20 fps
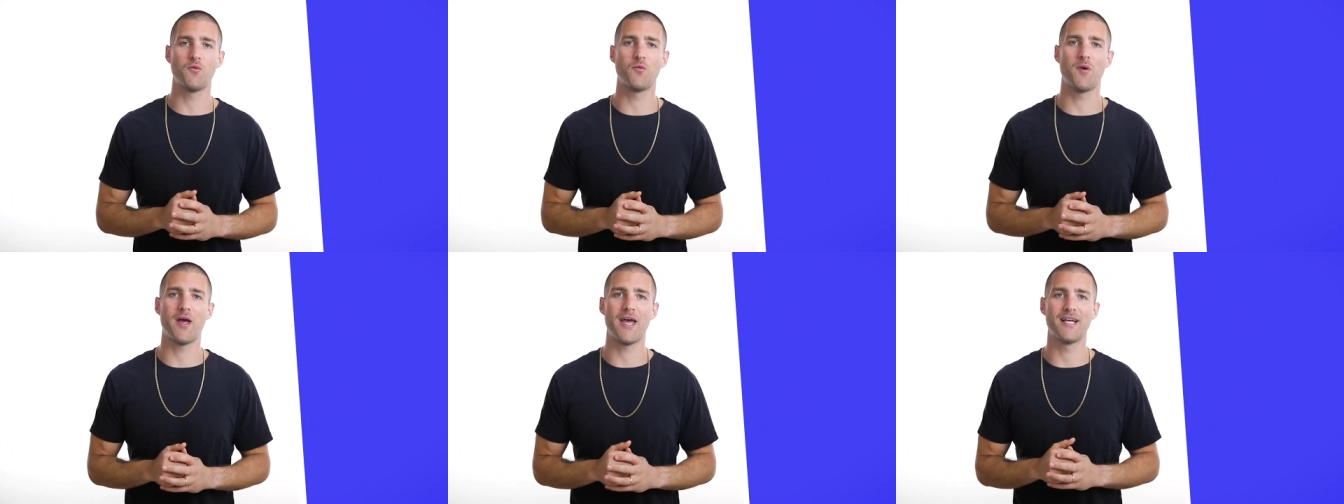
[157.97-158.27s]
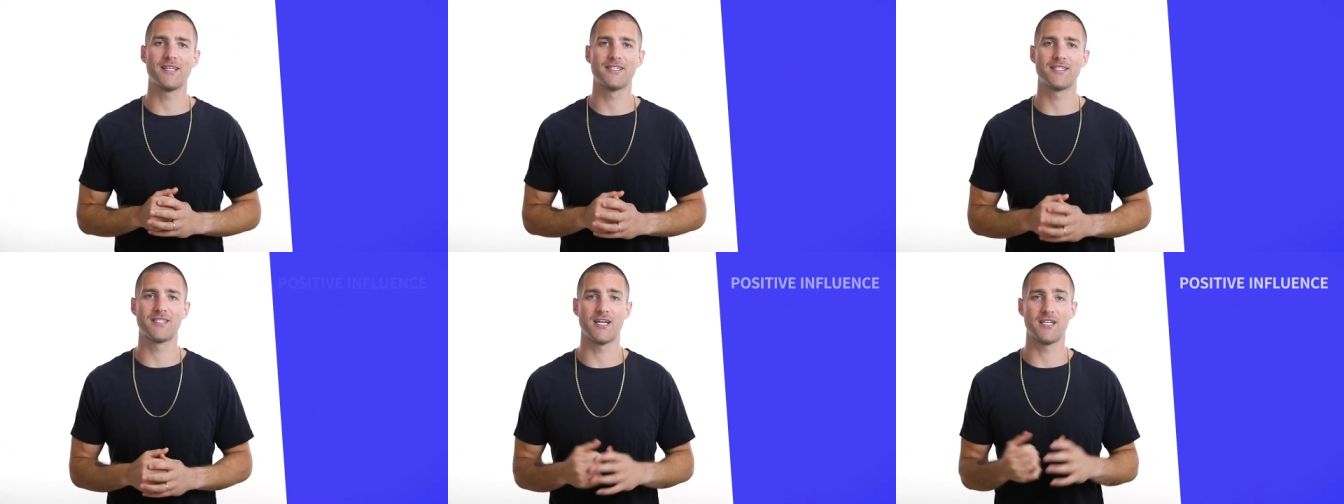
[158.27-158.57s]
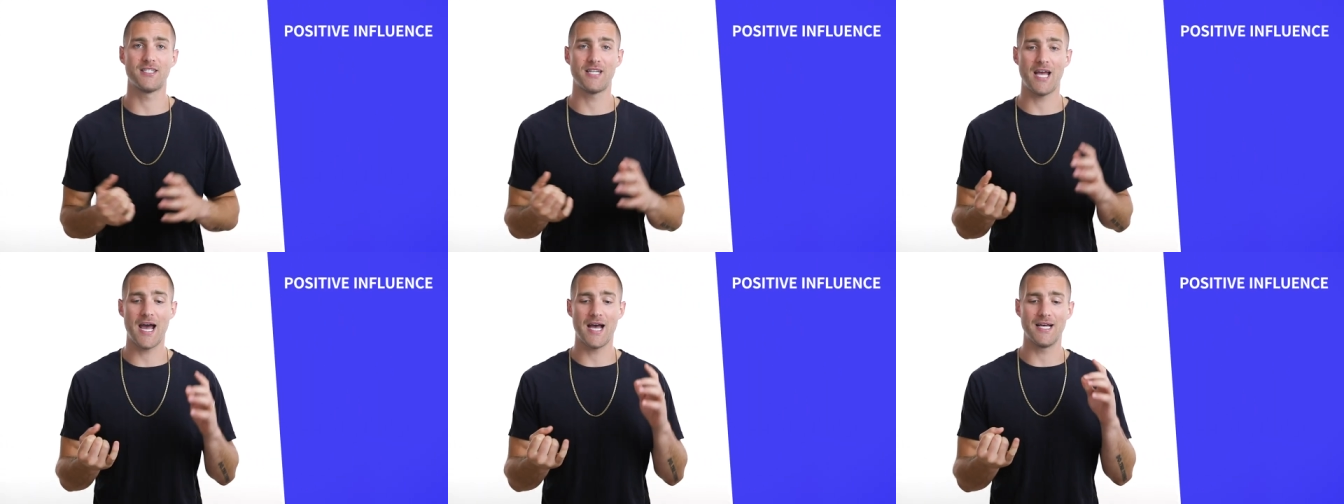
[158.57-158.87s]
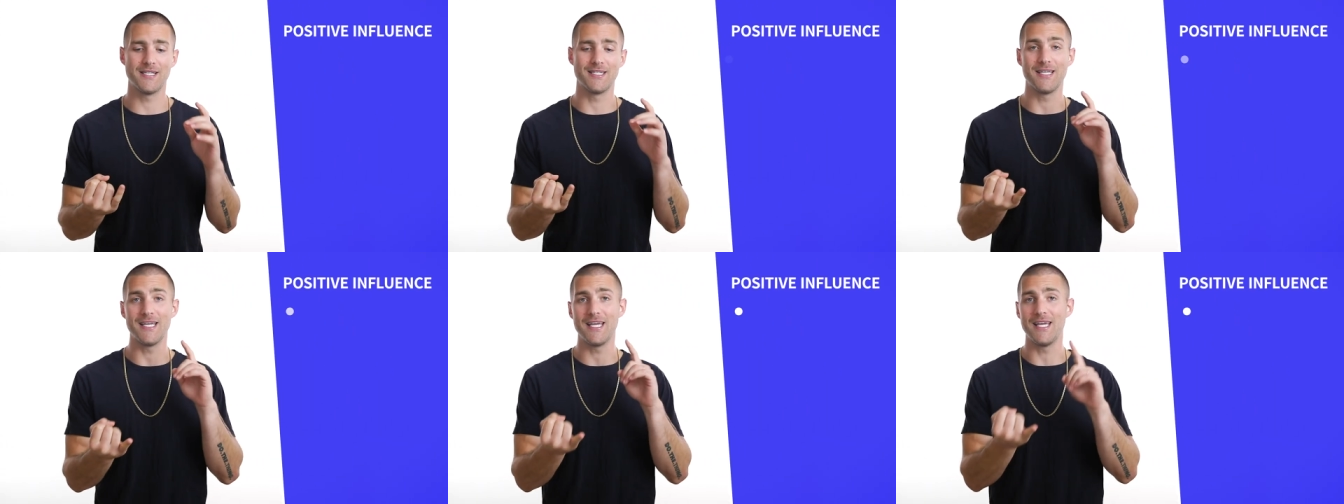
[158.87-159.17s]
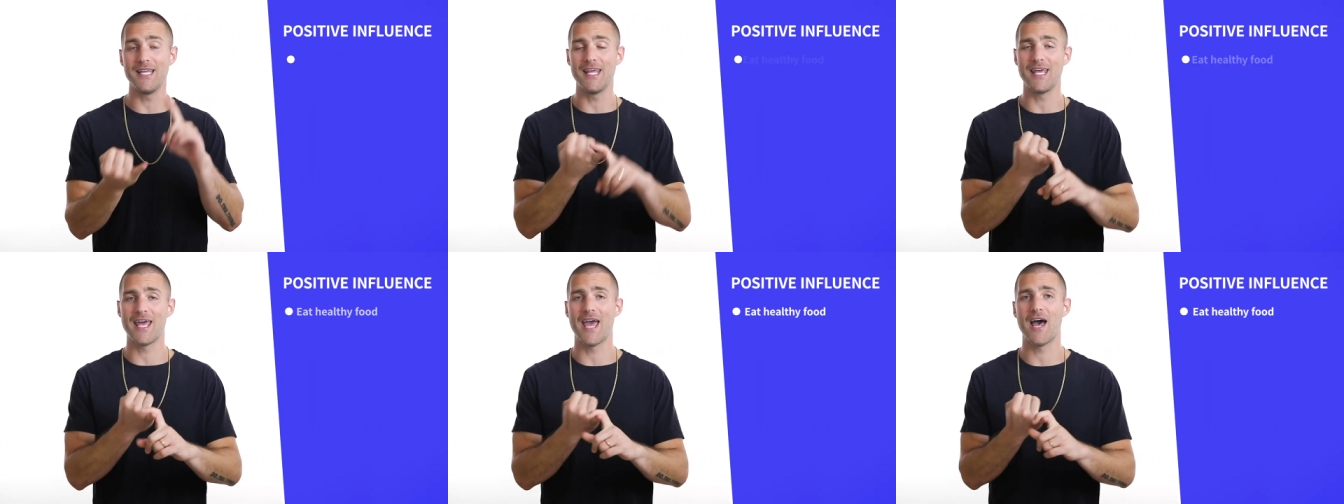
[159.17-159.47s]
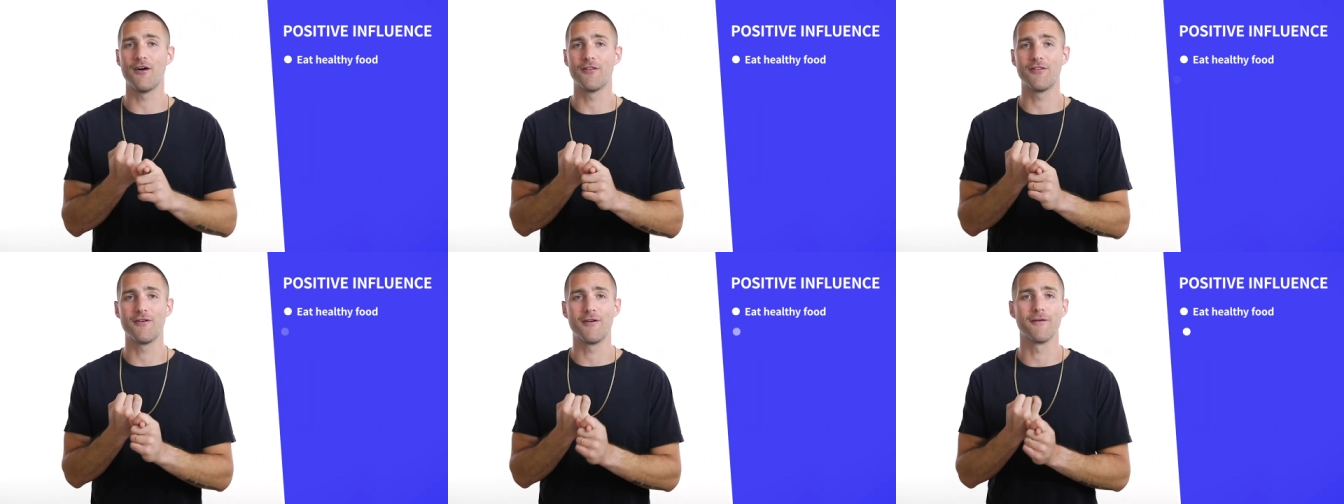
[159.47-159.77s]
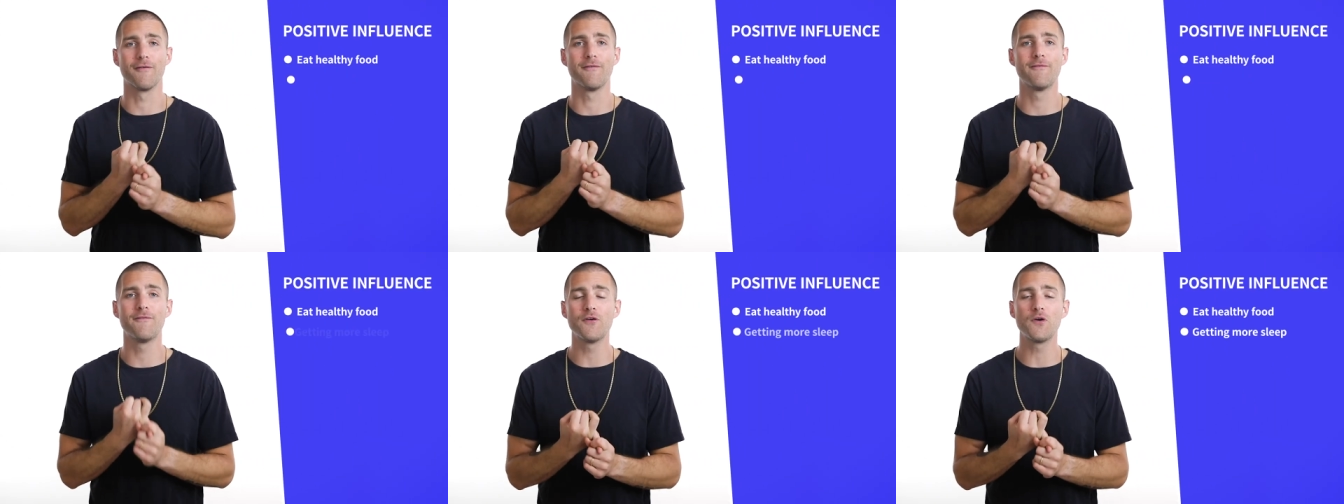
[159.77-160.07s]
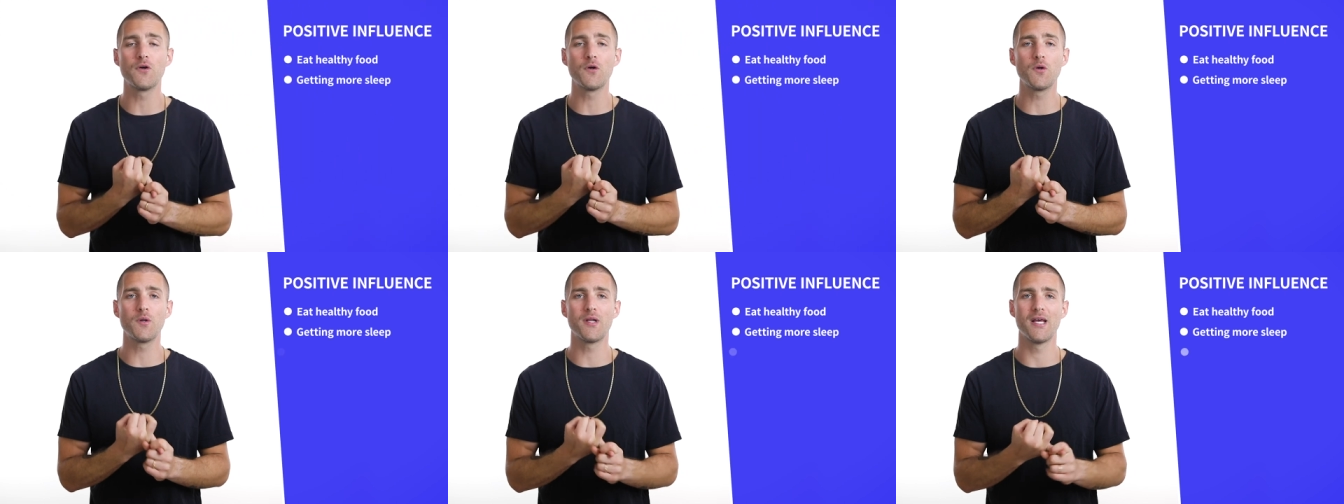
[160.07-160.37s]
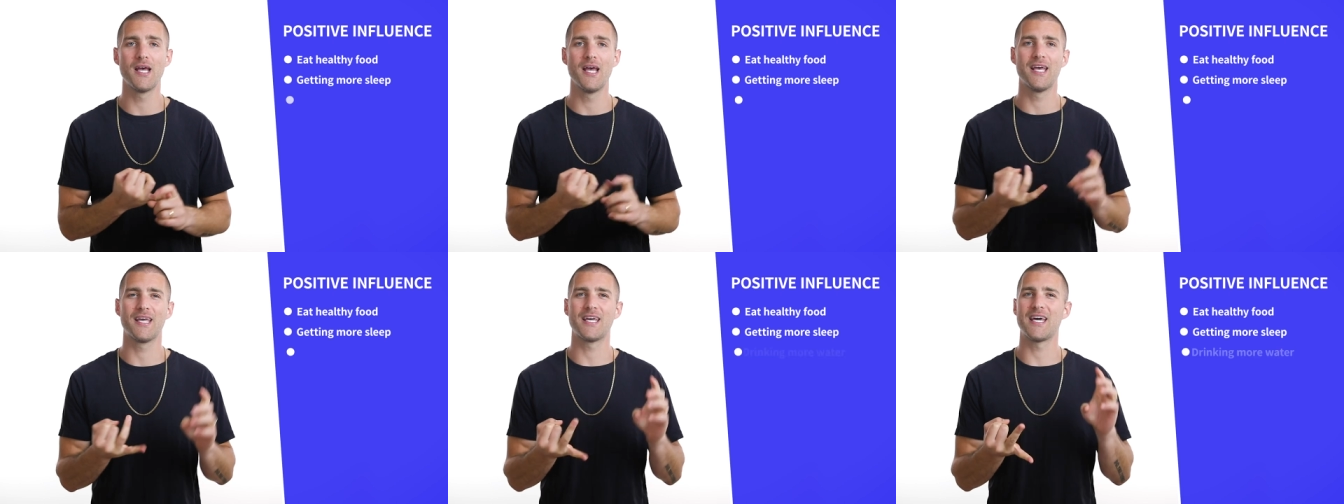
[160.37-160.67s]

in ways such as eating healthier food,